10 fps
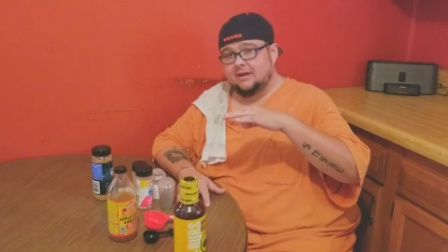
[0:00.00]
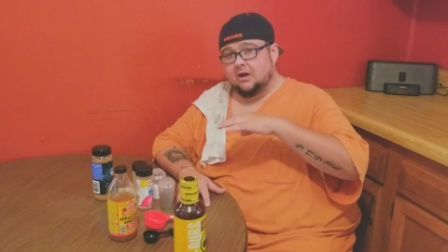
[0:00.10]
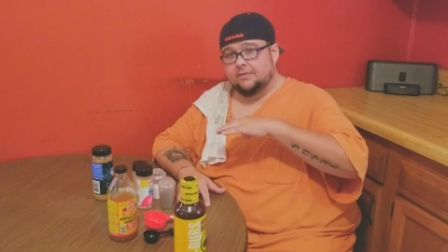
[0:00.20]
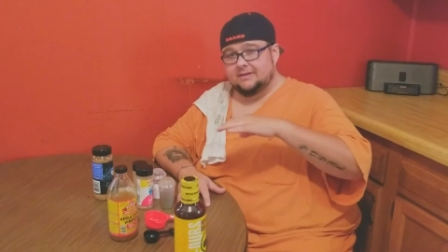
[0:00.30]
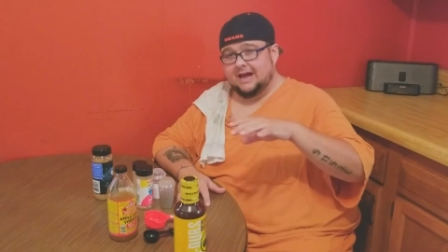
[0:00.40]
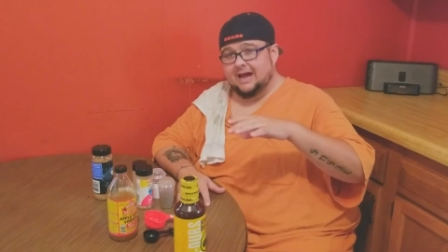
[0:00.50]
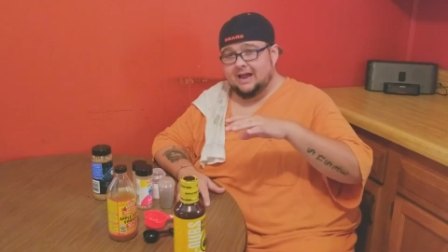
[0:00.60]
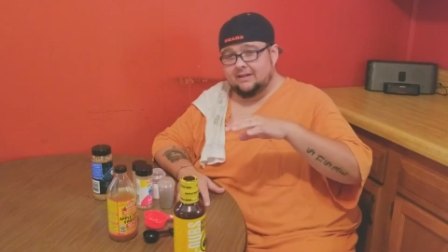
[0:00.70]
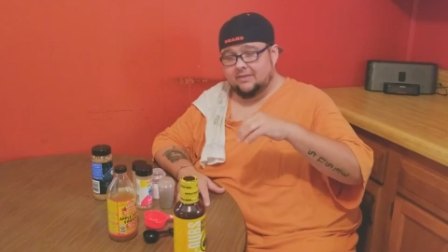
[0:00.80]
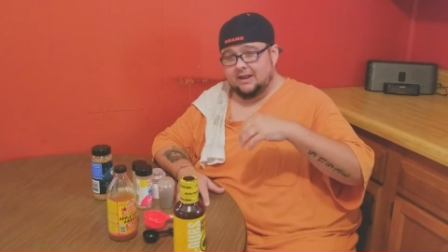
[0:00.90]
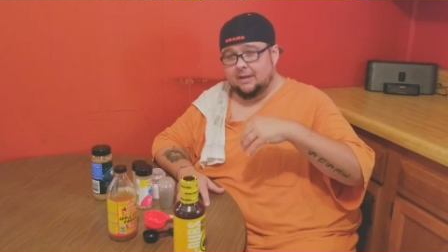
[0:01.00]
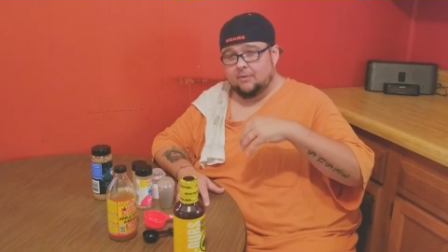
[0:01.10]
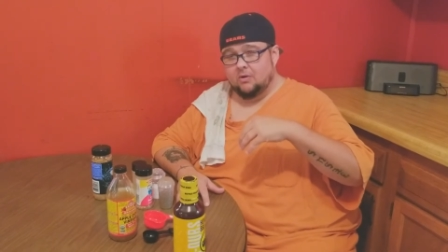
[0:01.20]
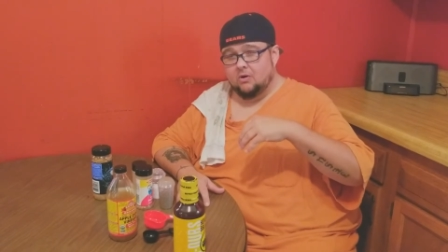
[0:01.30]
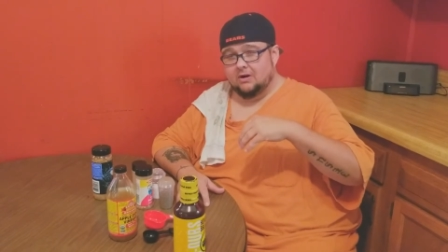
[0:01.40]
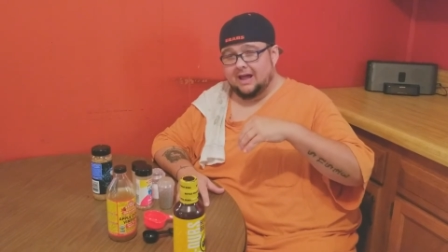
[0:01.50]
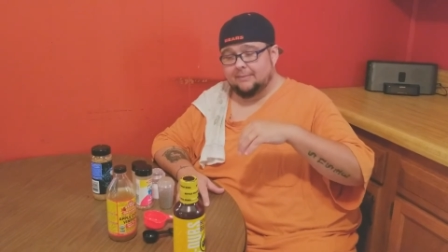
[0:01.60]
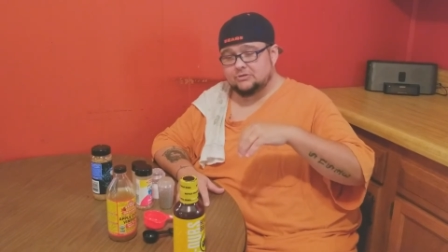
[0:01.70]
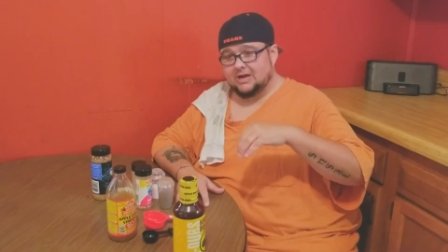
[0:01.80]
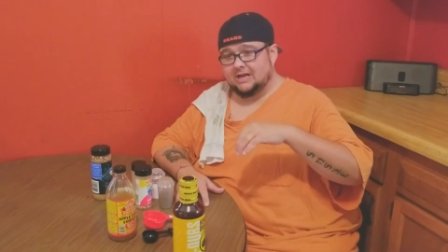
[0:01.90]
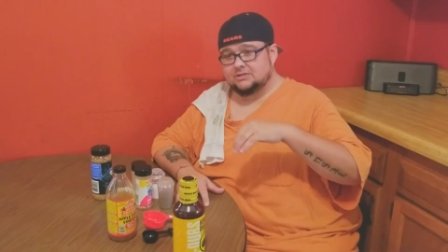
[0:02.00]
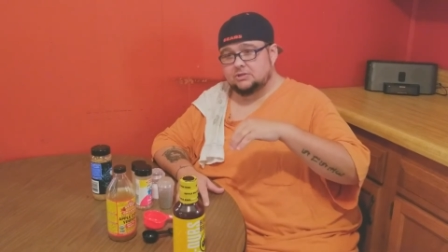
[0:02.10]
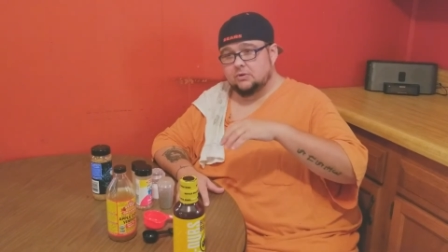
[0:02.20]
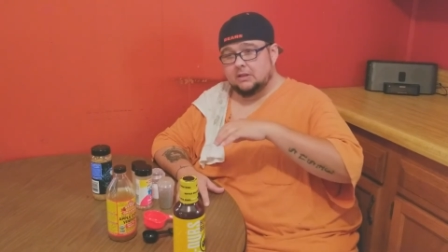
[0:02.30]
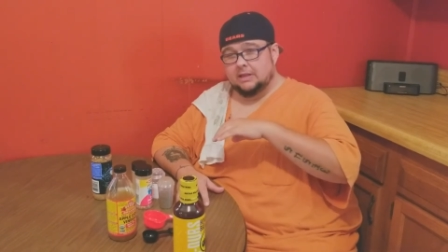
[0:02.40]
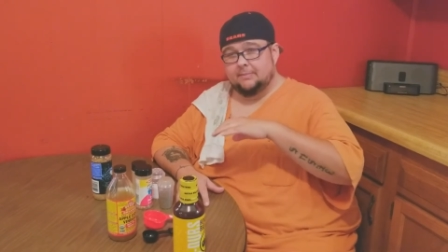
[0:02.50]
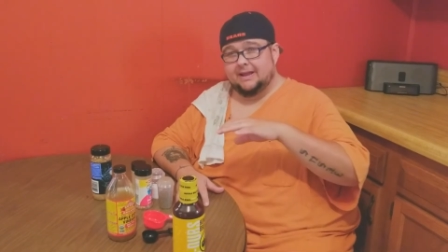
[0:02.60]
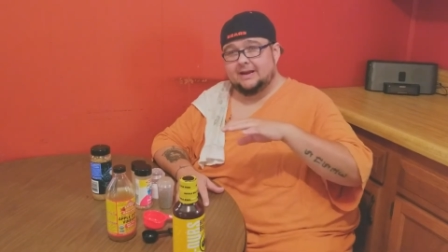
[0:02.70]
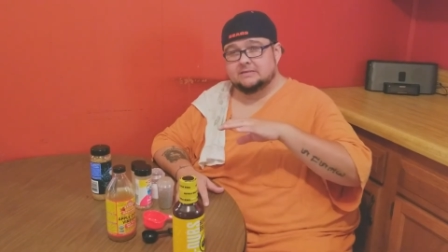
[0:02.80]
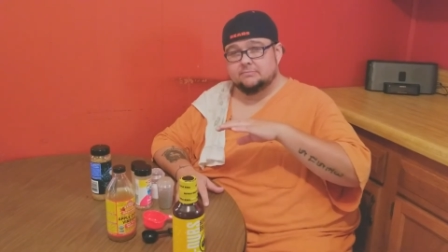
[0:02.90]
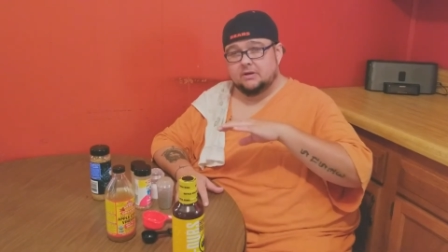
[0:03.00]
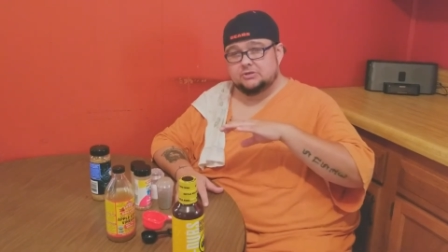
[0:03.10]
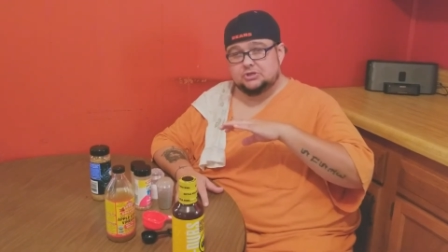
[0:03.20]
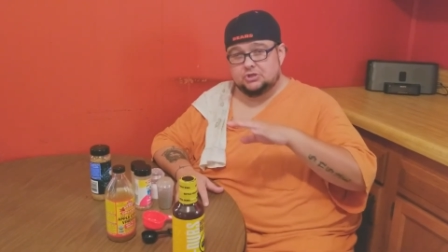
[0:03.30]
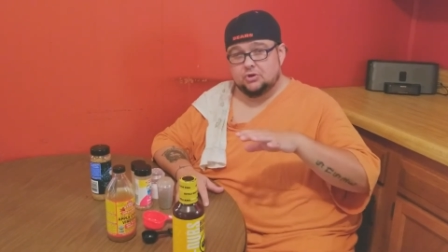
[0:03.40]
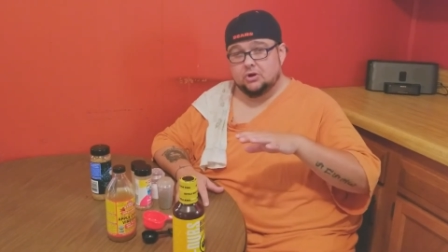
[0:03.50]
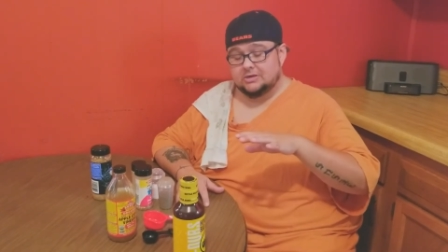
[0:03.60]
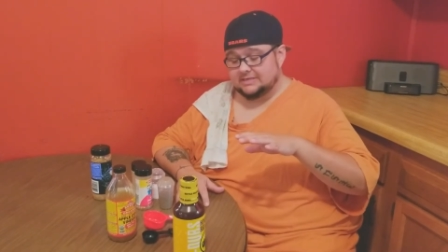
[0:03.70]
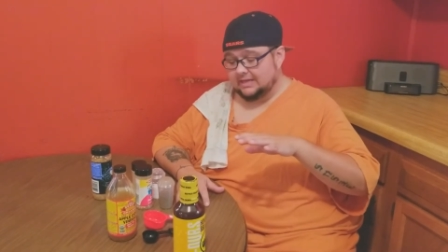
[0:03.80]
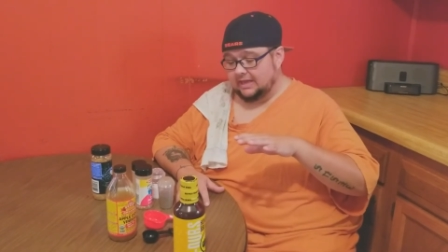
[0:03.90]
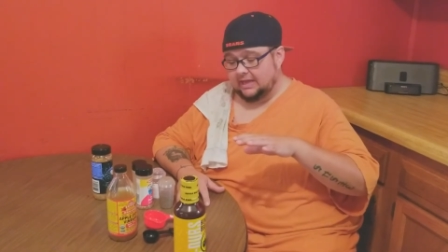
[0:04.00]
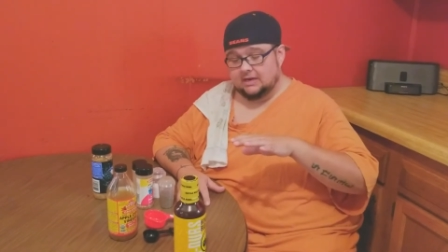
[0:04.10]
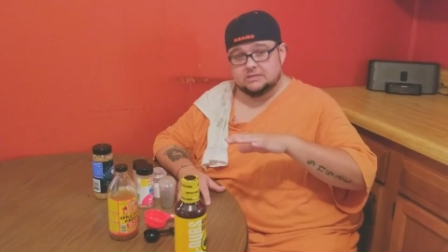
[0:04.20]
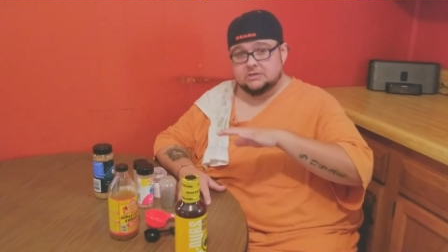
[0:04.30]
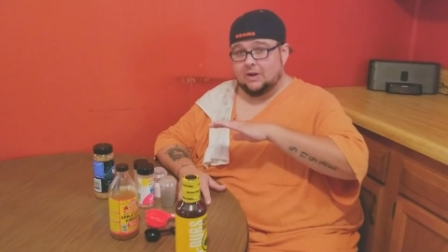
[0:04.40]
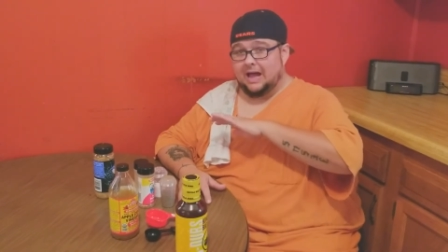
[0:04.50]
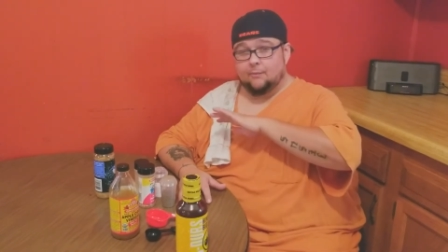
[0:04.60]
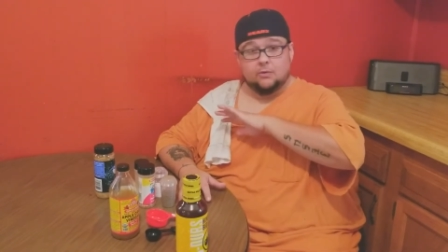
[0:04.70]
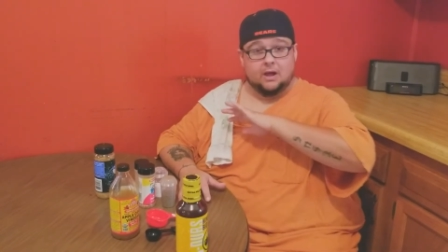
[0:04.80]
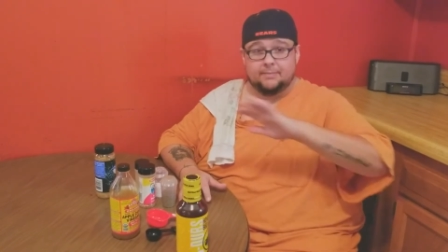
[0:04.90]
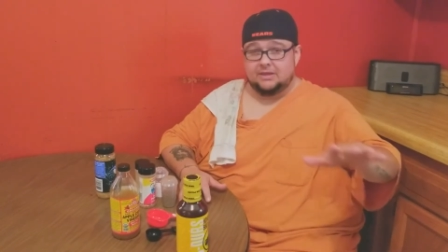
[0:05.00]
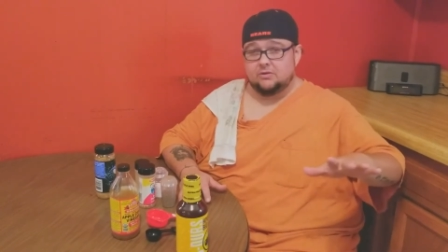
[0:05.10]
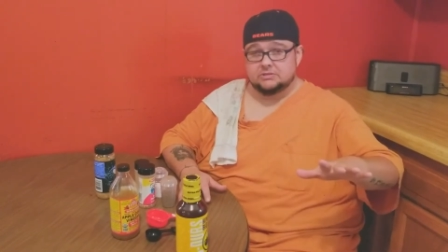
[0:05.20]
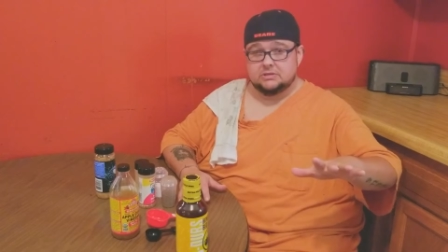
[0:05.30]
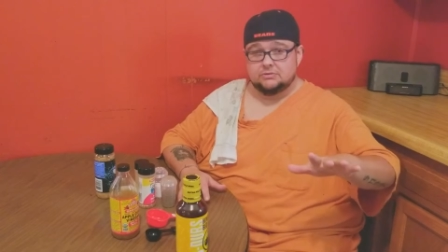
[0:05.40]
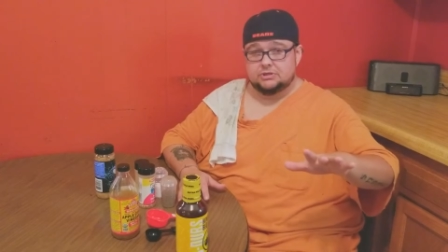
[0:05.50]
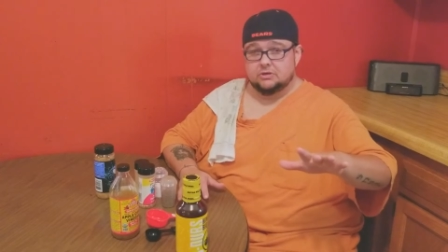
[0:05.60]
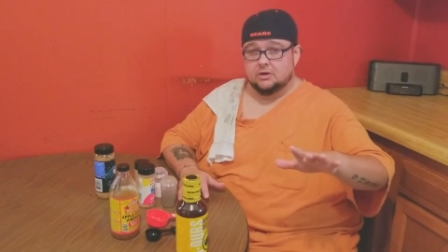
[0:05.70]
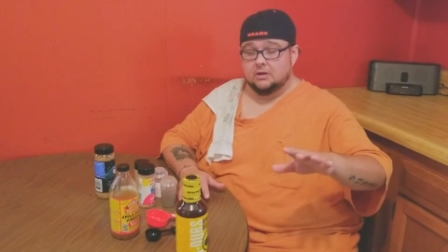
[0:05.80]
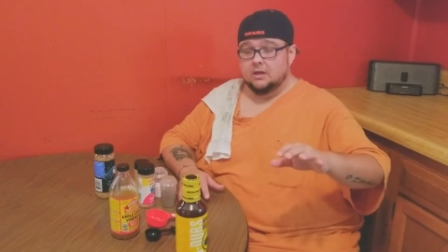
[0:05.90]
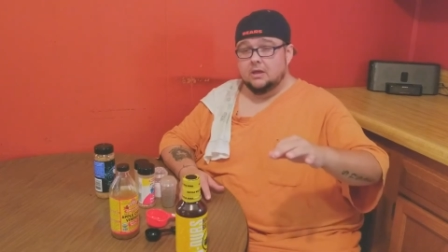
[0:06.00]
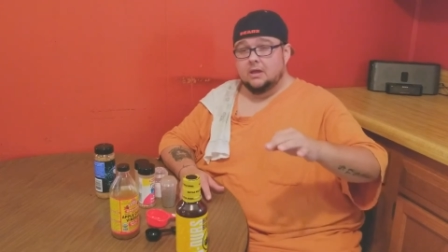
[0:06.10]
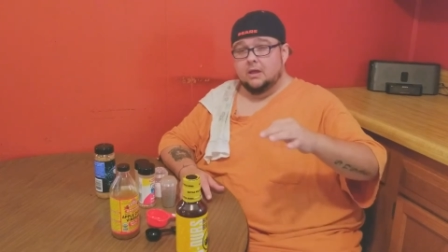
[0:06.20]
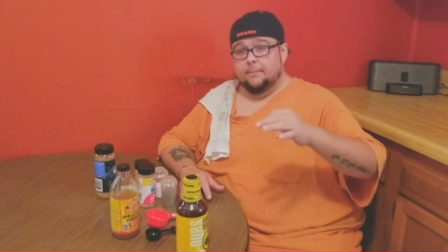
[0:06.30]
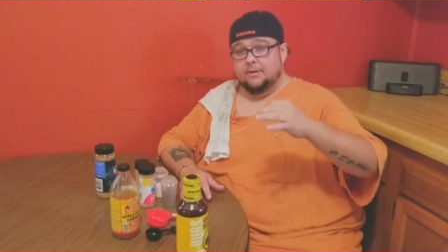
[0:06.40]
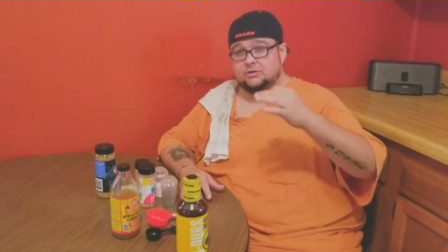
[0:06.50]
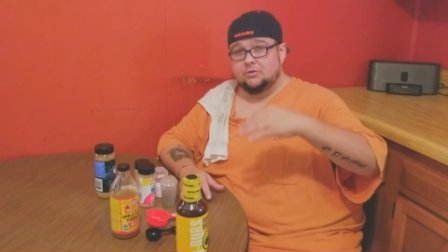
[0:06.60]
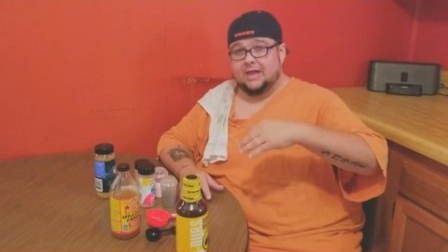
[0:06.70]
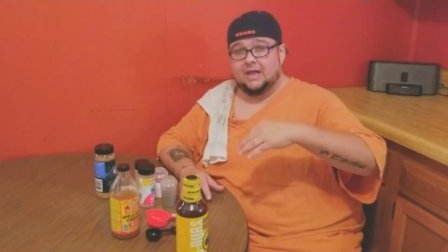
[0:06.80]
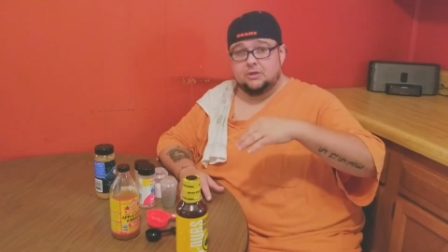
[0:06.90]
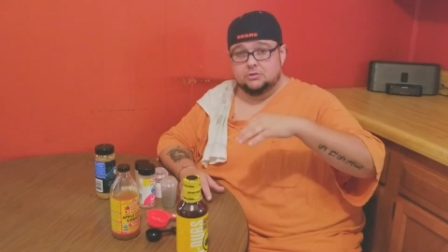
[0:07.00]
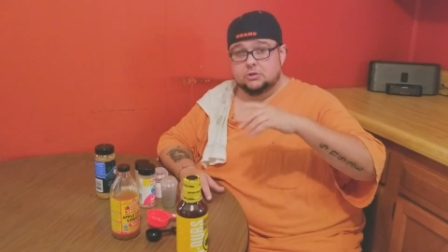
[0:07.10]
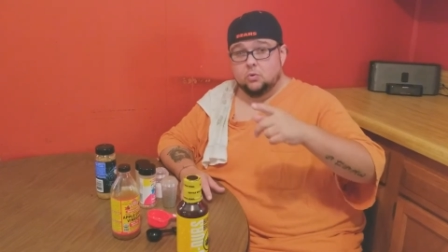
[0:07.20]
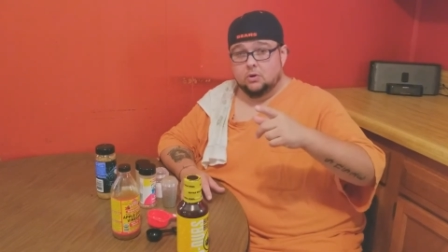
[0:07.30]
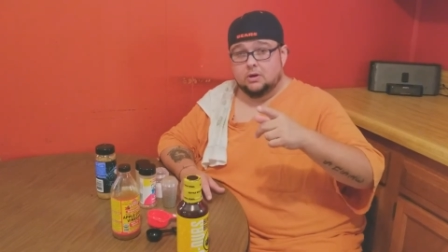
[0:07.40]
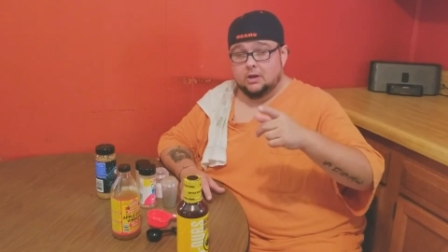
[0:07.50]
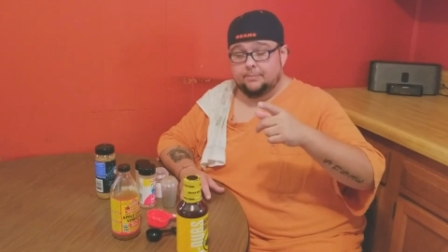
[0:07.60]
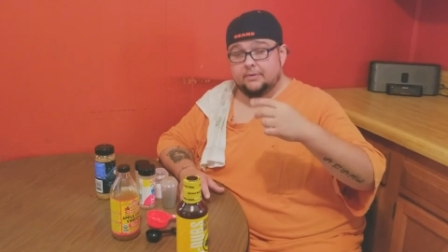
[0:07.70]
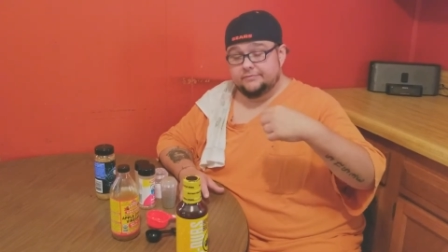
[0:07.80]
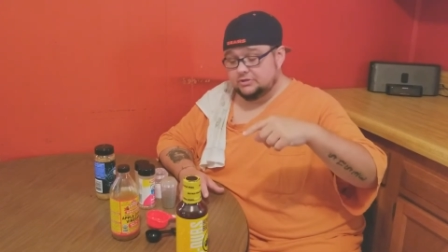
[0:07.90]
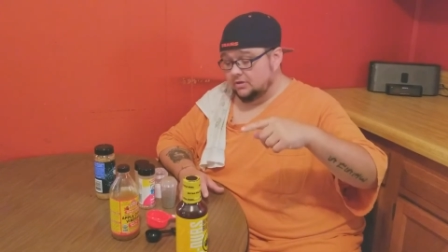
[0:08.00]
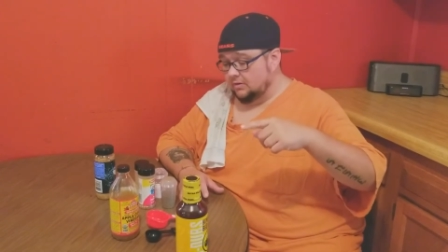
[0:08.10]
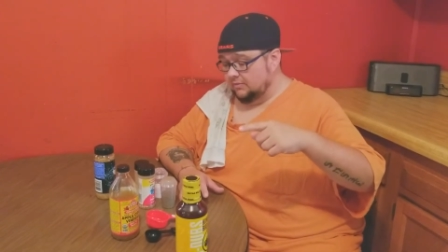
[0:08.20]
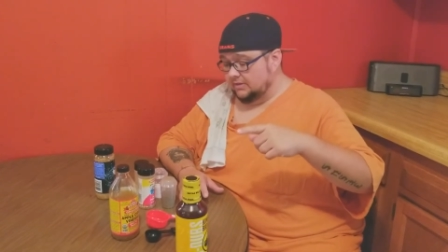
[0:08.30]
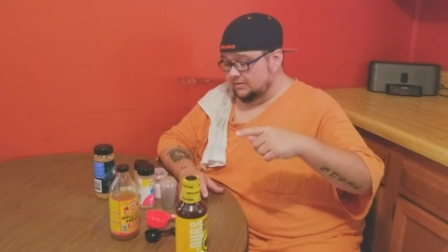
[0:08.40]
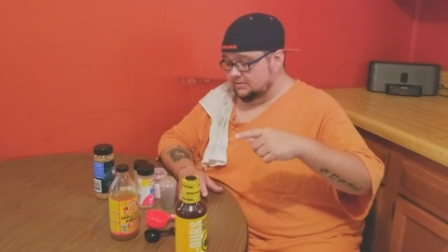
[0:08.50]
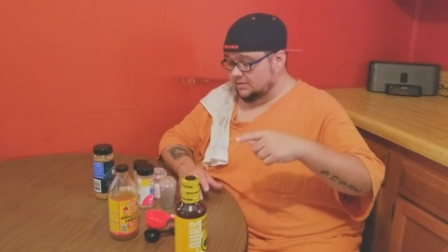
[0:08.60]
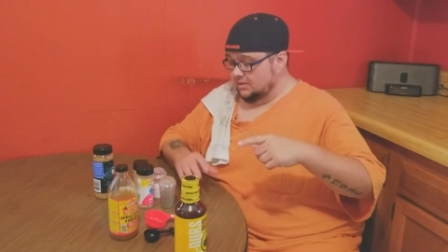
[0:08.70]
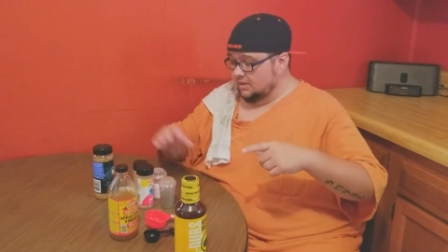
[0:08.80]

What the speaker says: on the diet that I'm on, I'm trying to eliminate as much sugar as I can, so I will not be using no sugar, but you can use a quarter cup of sugar with this.